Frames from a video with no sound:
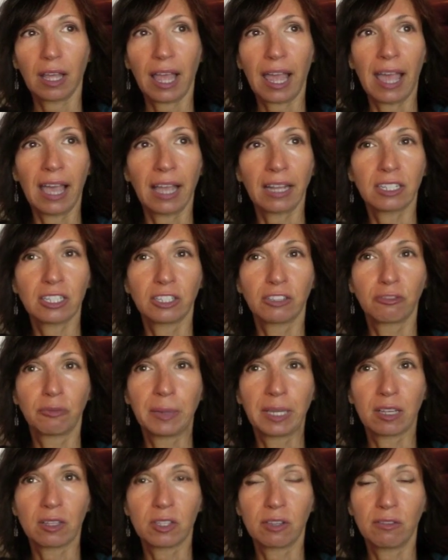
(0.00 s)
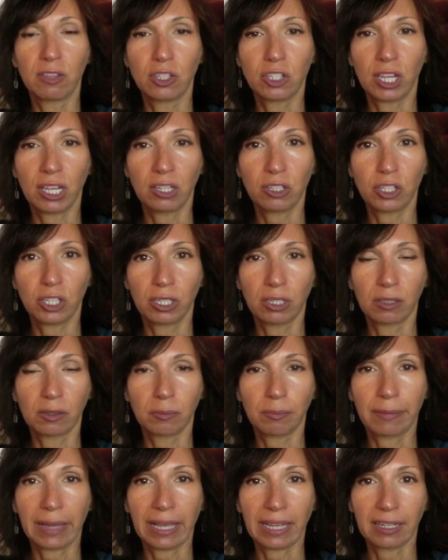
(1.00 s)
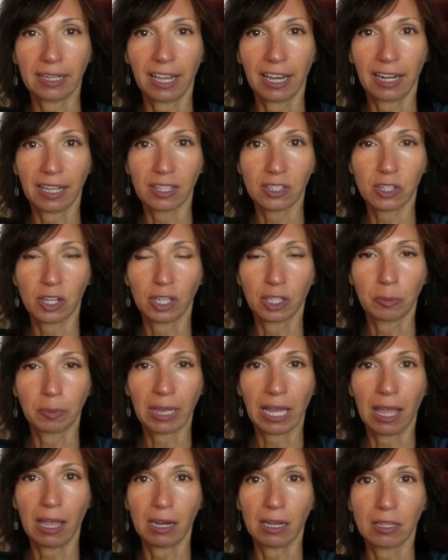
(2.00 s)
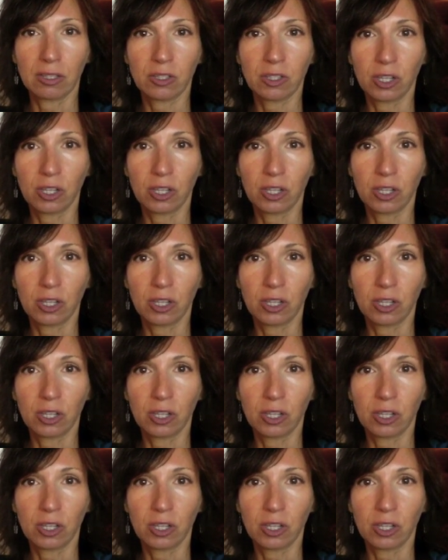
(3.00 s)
active because of the changing magnetics on the planet.